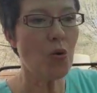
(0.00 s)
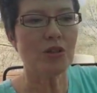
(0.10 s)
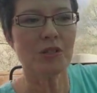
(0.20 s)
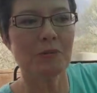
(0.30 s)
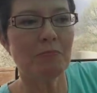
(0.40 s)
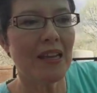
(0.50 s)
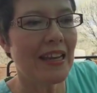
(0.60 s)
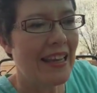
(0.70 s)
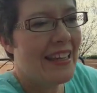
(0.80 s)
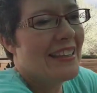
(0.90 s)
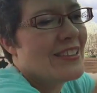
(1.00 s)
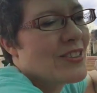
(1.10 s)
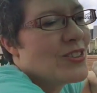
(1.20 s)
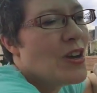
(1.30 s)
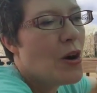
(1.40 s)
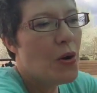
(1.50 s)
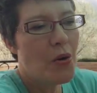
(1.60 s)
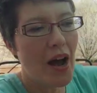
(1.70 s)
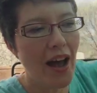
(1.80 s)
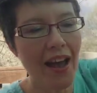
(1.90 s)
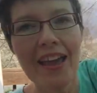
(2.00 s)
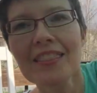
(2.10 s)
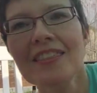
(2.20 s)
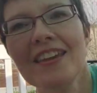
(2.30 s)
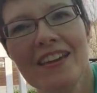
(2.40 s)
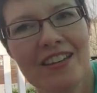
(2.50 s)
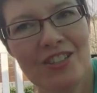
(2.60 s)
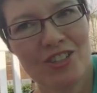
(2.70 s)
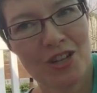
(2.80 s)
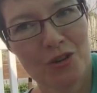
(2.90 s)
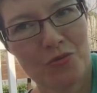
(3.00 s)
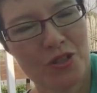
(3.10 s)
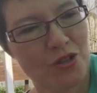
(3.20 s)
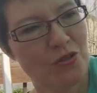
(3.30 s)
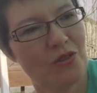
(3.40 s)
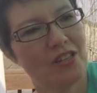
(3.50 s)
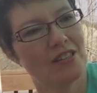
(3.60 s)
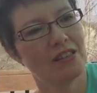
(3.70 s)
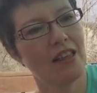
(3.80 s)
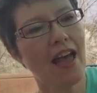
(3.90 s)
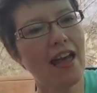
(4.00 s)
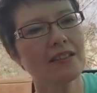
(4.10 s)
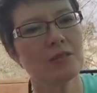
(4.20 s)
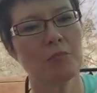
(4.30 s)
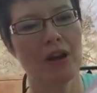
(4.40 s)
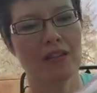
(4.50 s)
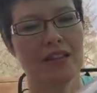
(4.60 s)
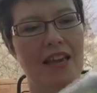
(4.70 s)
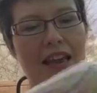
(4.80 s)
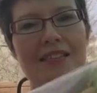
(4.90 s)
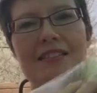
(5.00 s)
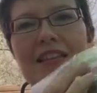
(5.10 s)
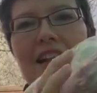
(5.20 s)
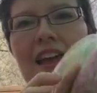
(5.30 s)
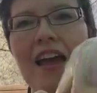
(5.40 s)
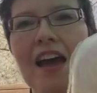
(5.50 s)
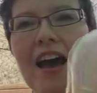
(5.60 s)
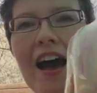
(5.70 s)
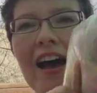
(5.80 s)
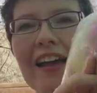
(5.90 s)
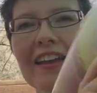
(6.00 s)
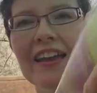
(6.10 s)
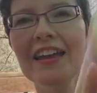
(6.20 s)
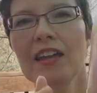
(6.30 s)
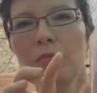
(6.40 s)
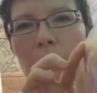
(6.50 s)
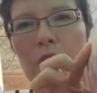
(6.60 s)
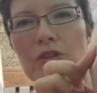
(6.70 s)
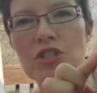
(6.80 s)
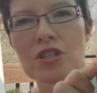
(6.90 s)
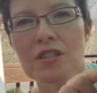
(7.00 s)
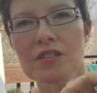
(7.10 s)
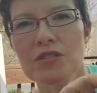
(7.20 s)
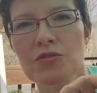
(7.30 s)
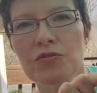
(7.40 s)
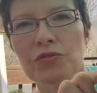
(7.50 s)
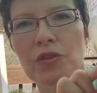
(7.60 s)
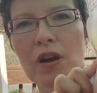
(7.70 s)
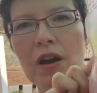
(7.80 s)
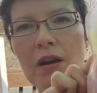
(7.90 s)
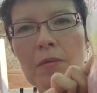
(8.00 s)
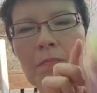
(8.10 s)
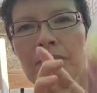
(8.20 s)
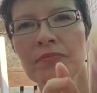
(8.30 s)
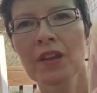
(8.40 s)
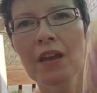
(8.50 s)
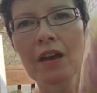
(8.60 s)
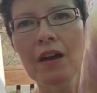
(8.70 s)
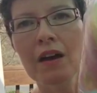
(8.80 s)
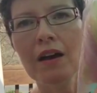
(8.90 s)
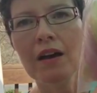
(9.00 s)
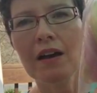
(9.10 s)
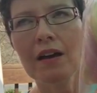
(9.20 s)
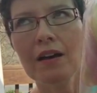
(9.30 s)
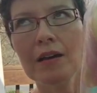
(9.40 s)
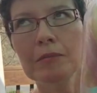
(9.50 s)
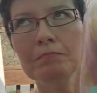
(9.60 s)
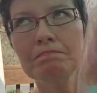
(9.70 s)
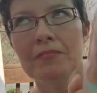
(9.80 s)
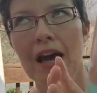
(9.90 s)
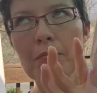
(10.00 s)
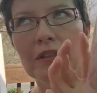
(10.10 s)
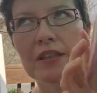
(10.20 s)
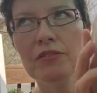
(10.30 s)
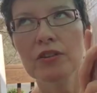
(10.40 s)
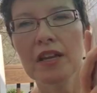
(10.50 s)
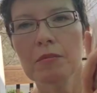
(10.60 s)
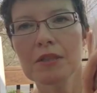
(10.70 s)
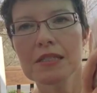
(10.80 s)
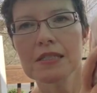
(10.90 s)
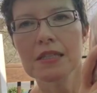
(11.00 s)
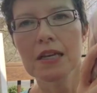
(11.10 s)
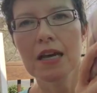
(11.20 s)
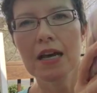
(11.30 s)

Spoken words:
Spinning. So I think I had shared with you in the last podcast that I had purchased from, I believe her name is,